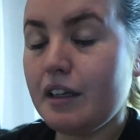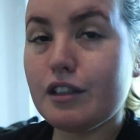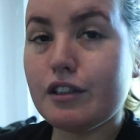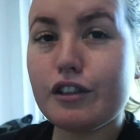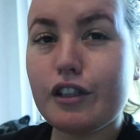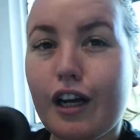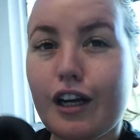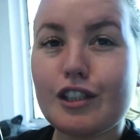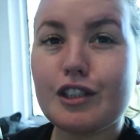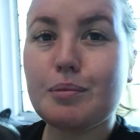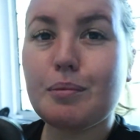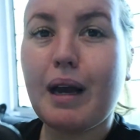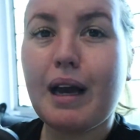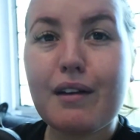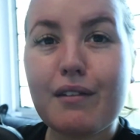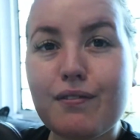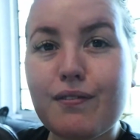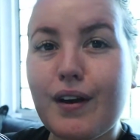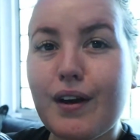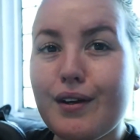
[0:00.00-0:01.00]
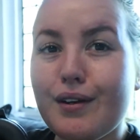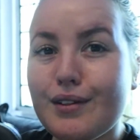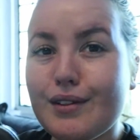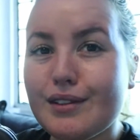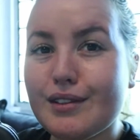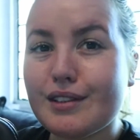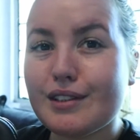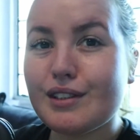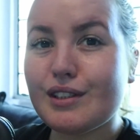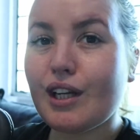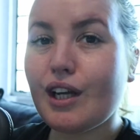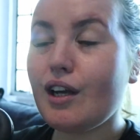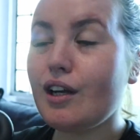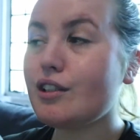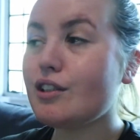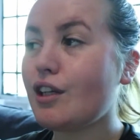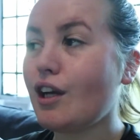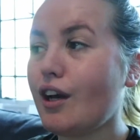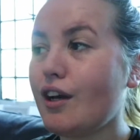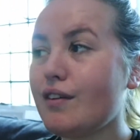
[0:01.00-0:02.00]
Charge my headphones,
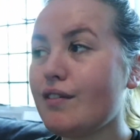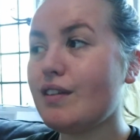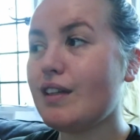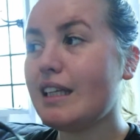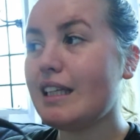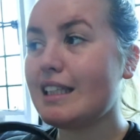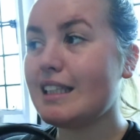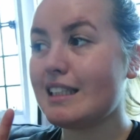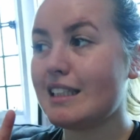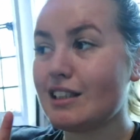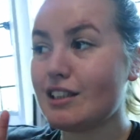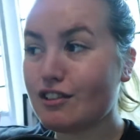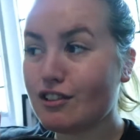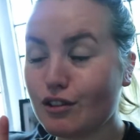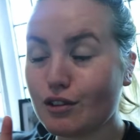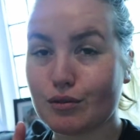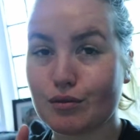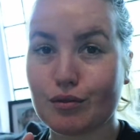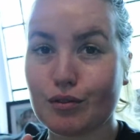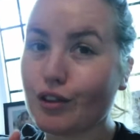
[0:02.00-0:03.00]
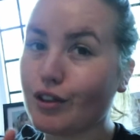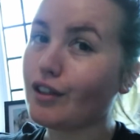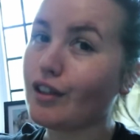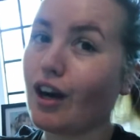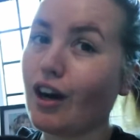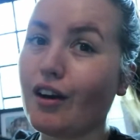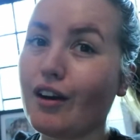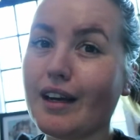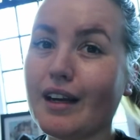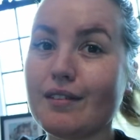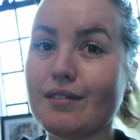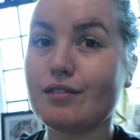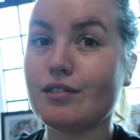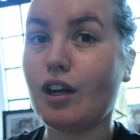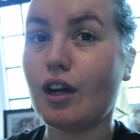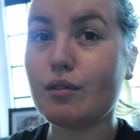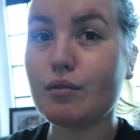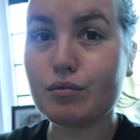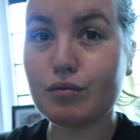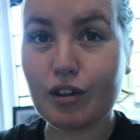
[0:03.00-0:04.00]
so hopefully this is a good run. I have
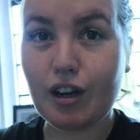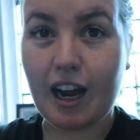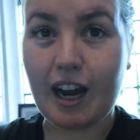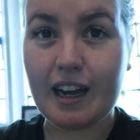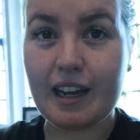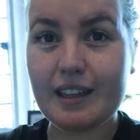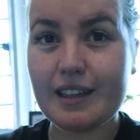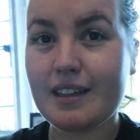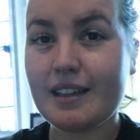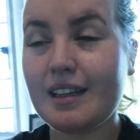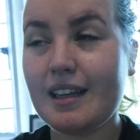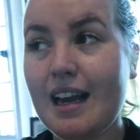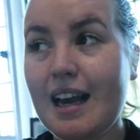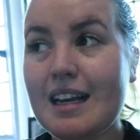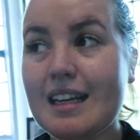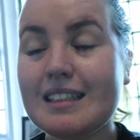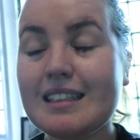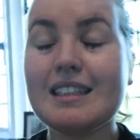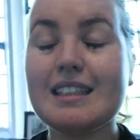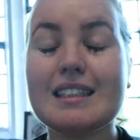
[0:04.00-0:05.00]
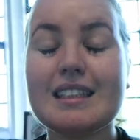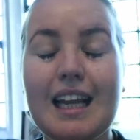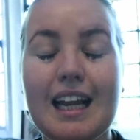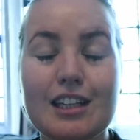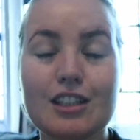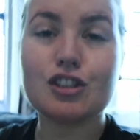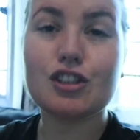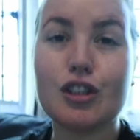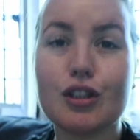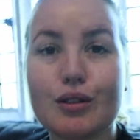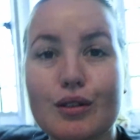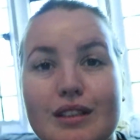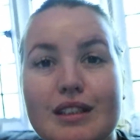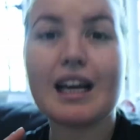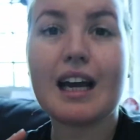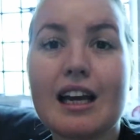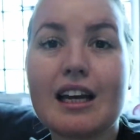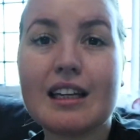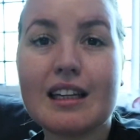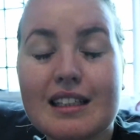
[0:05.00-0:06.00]
not ran since last
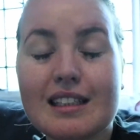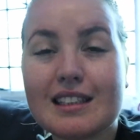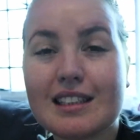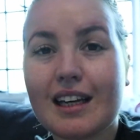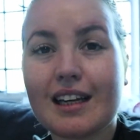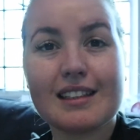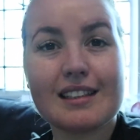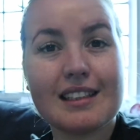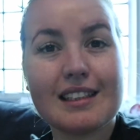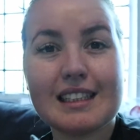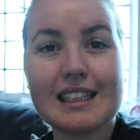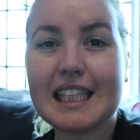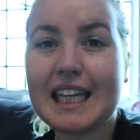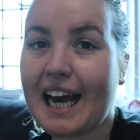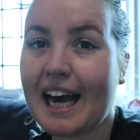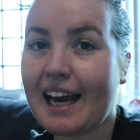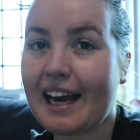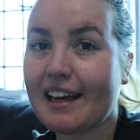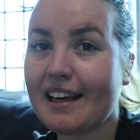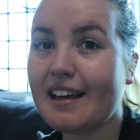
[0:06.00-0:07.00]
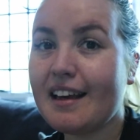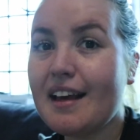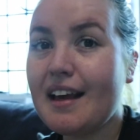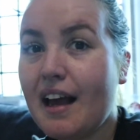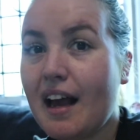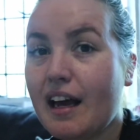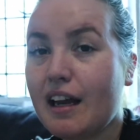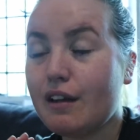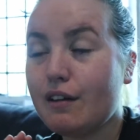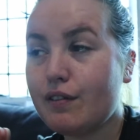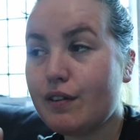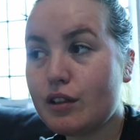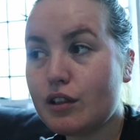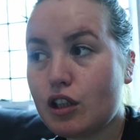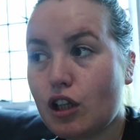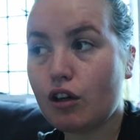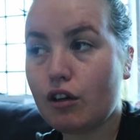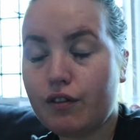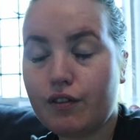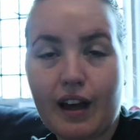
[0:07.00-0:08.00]
Tuesday, and it's Thursday today, and it feels
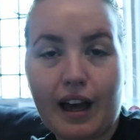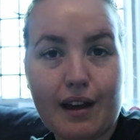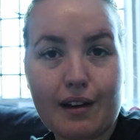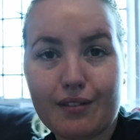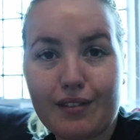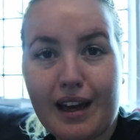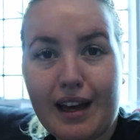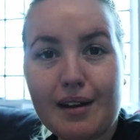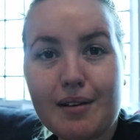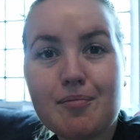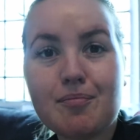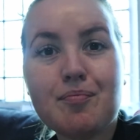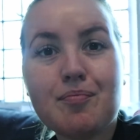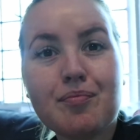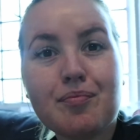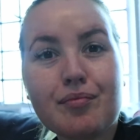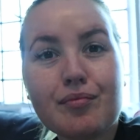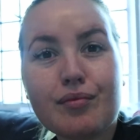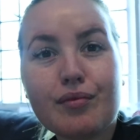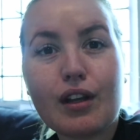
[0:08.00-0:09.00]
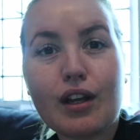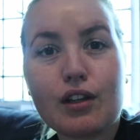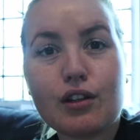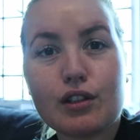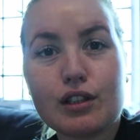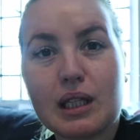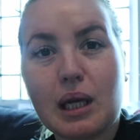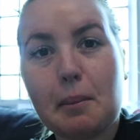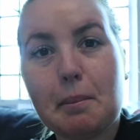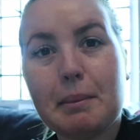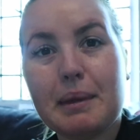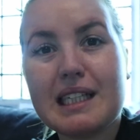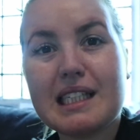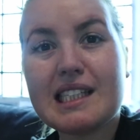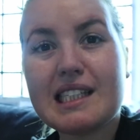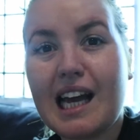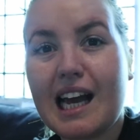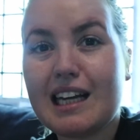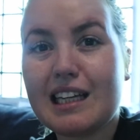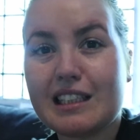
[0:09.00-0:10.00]
like forever because I
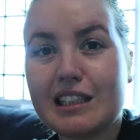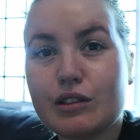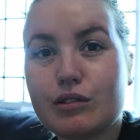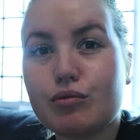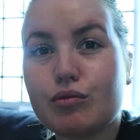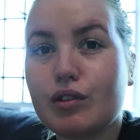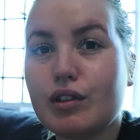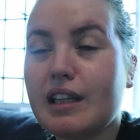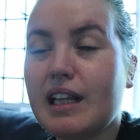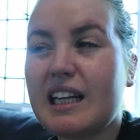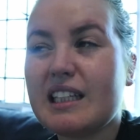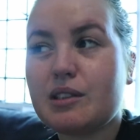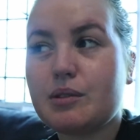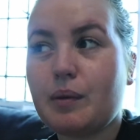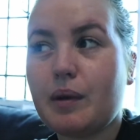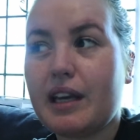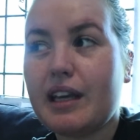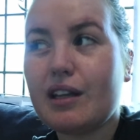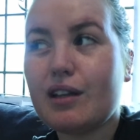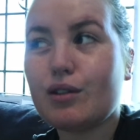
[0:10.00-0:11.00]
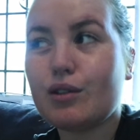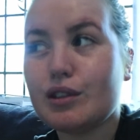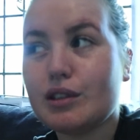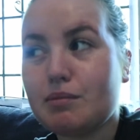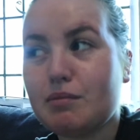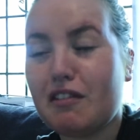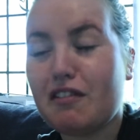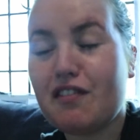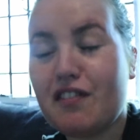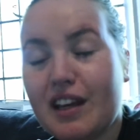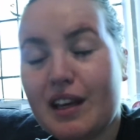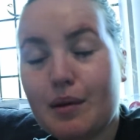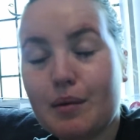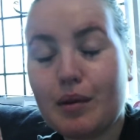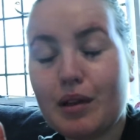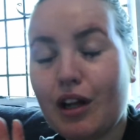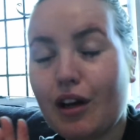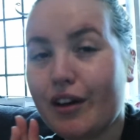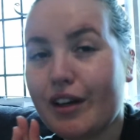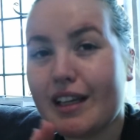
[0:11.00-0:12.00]
missed Saturday's run last week because my feet
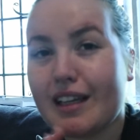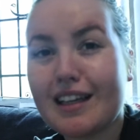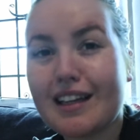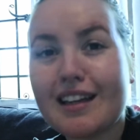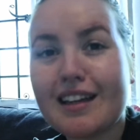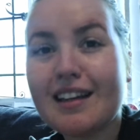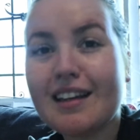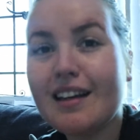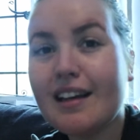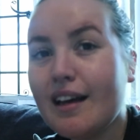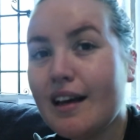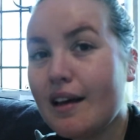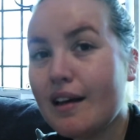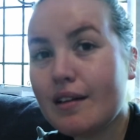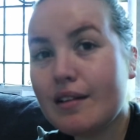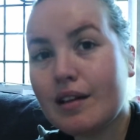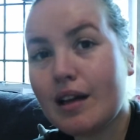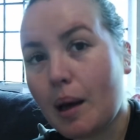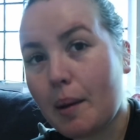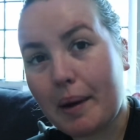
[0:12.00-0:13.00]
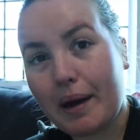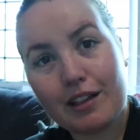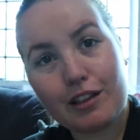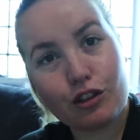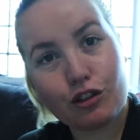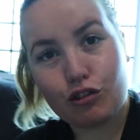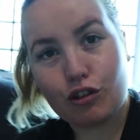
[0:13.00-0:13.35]
were like about to